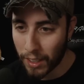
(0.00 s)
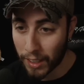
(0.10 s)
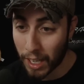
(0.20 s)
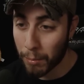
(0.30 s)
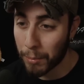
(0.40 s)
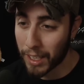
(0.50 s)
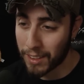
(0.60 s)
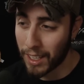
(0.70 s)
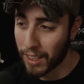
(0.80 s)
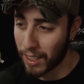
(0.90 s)
Like I remember that
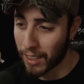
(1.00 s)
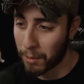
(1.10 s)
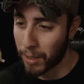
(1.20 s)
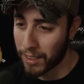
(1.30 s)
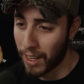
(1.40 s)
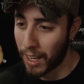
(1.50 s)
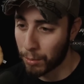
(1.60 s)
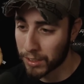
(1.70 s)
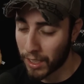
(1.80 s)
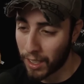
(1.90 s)
day that like my dad
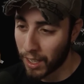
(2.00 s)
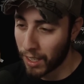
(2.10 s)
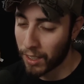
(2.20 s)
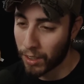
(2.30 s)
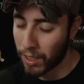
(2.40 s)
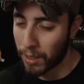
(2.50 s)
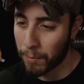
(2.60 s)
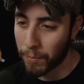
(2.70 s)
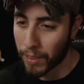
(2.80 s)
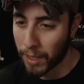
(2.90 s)
was like, "Hey,
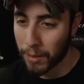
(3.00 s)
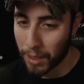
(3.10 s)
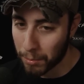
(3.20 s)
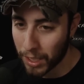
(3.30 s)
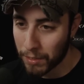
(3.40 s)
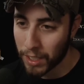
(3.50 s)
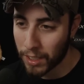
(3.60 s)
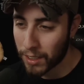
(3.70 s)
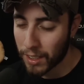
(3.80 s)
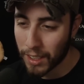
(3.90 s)
I'm leaving,